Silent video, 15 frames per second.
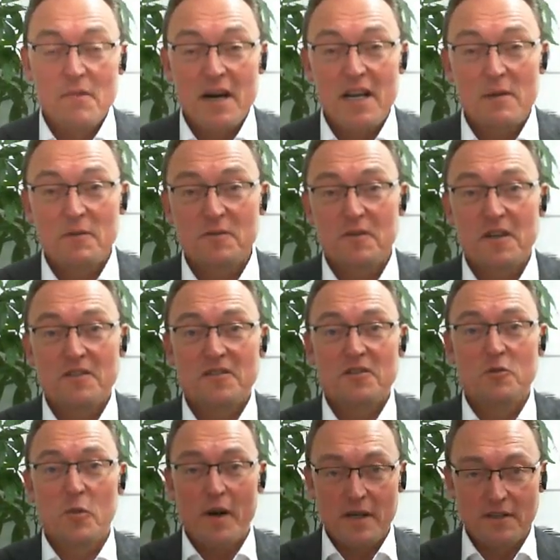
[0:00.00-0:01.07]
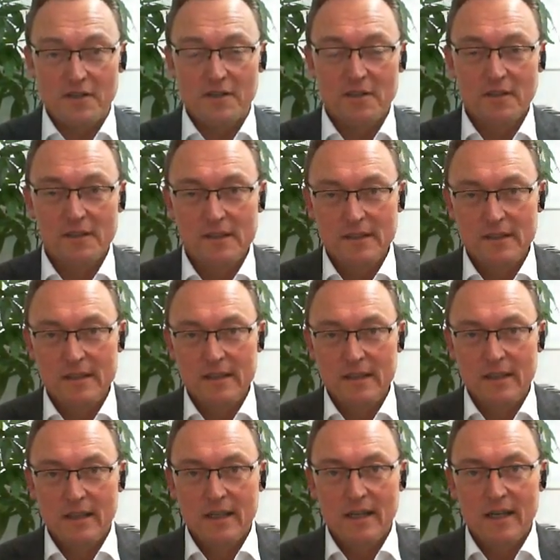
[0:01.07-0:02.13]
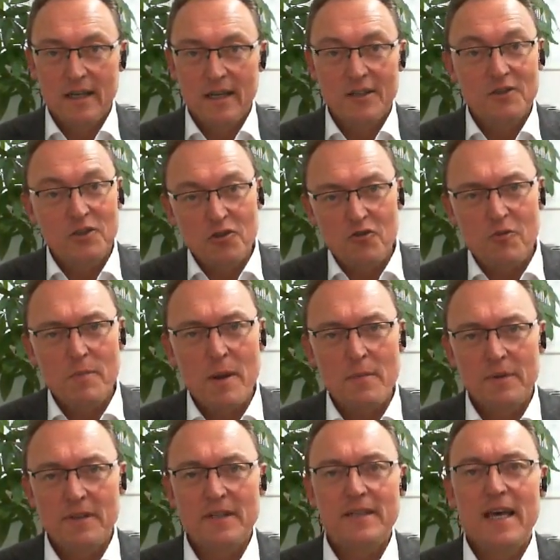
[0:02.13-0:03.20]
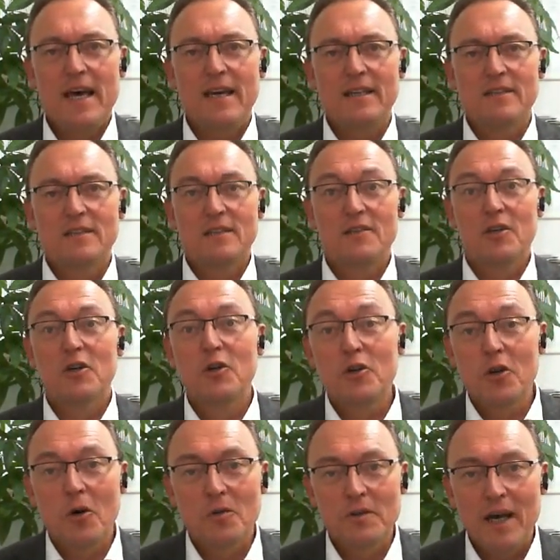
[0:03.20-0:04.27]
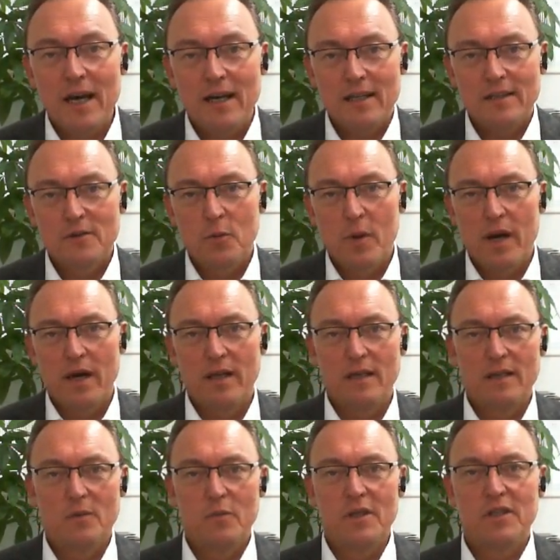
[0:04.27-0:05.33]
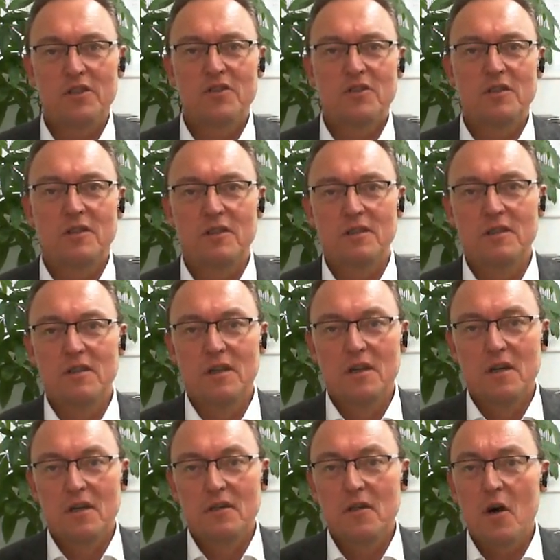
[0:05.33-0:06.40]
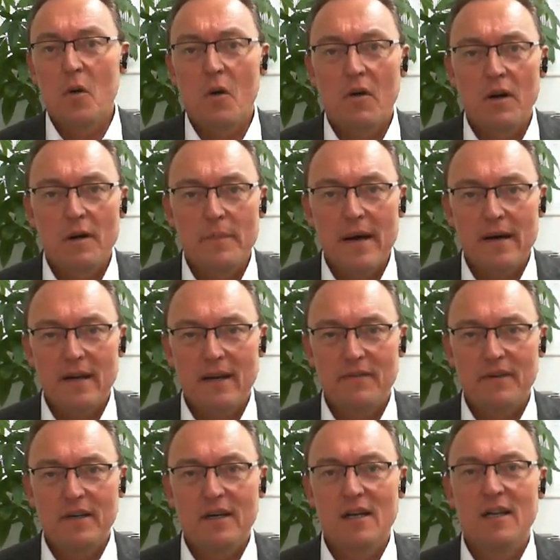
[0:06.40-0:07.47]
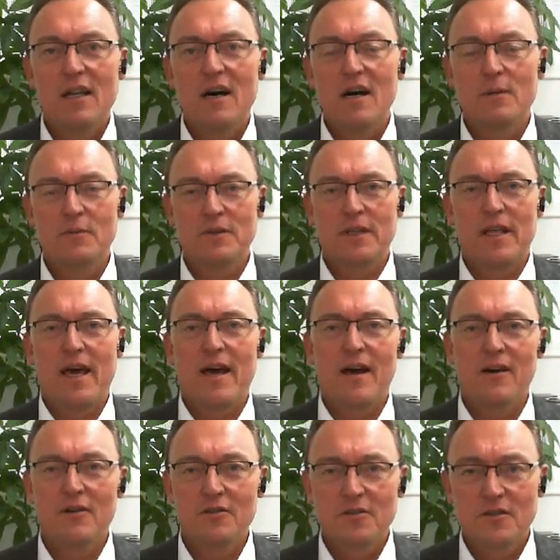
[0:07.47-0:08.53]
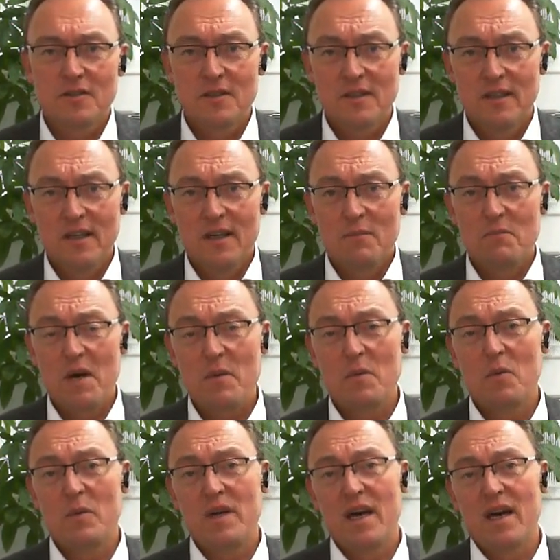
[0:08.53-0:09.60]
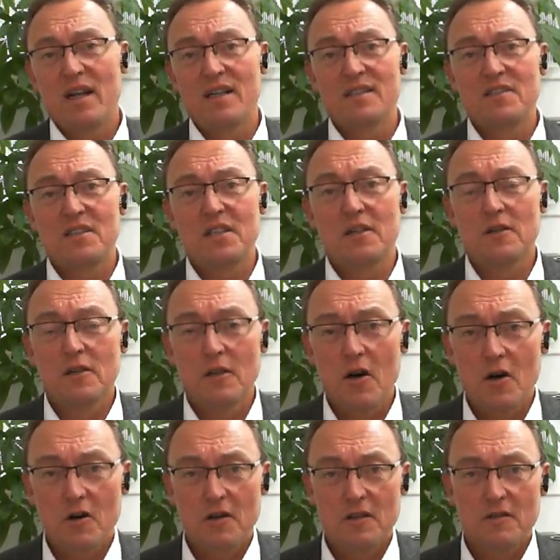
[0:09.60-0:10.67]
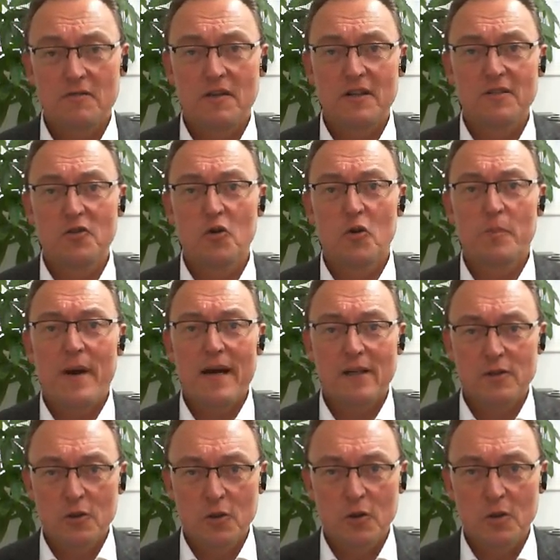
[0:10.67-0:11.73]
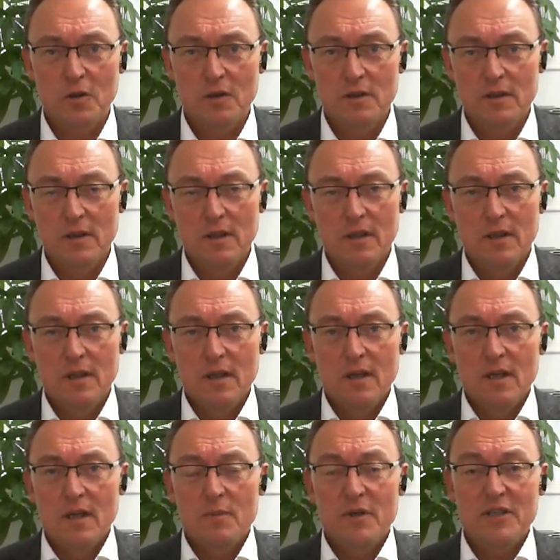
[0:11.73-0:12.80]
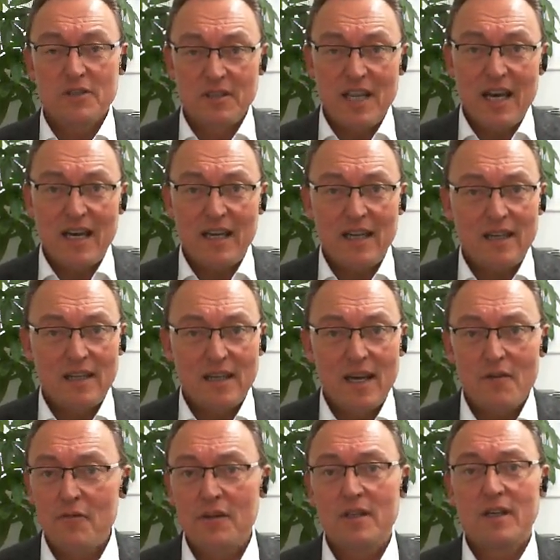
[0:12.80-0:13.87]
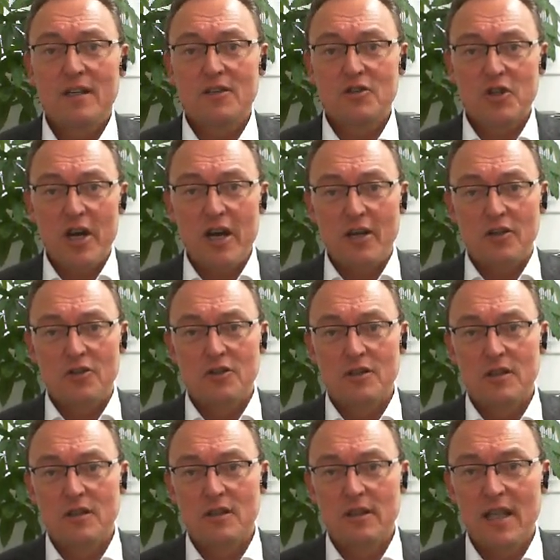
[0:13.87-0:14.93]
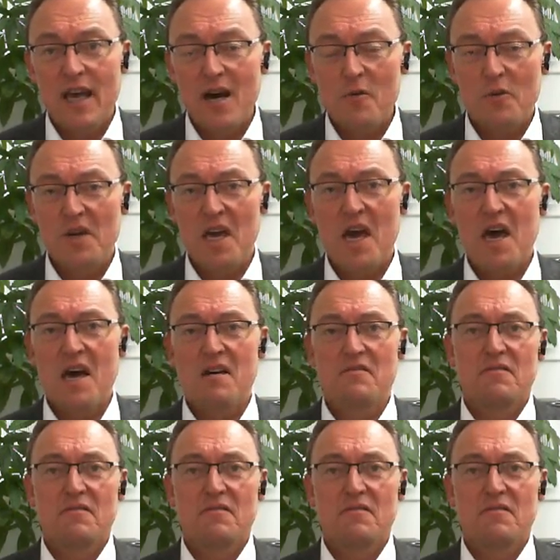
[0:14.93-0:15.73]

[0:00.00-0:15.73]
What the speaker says: My name is Francis West. Do you remember the days, the good old days, when we used to not worry about having alarms in the house? Maybe we had a single lock on the front door, back door. But today, everything has changed. Now we've